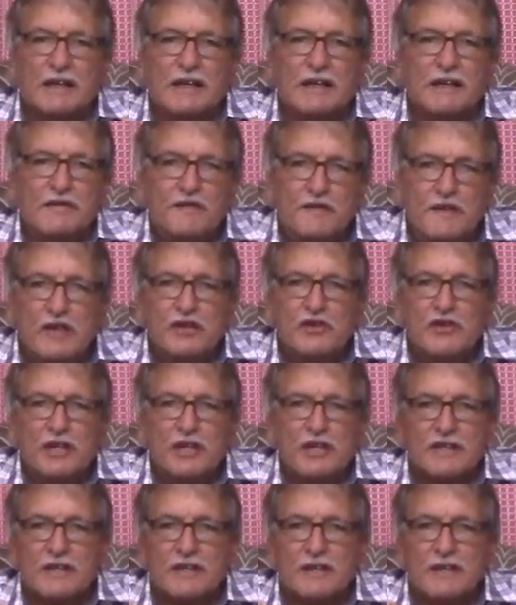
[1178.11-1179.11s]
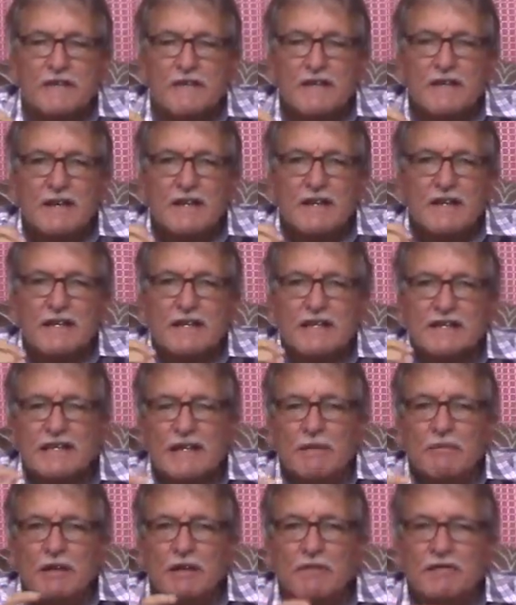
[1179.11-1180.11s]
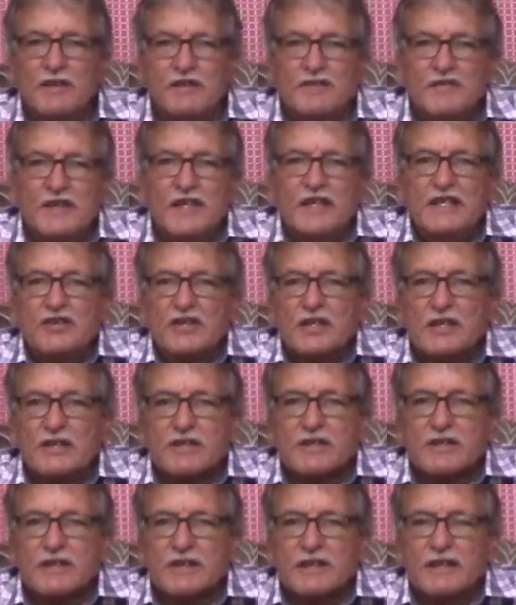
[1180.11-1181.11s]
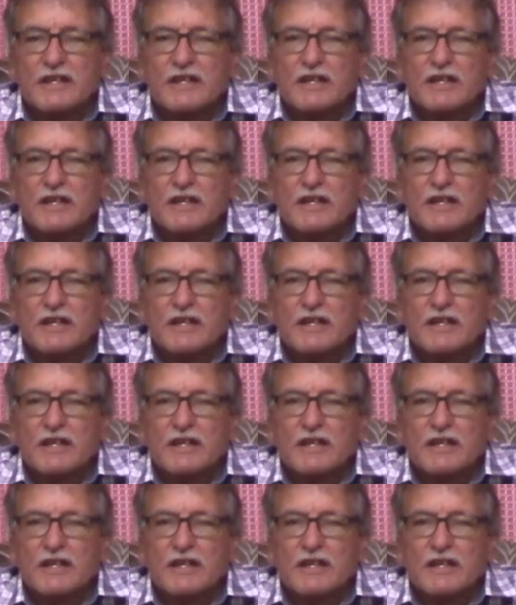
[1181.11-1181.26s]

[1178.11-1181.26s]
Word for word: the Ephesians, the assembly of Ephesians,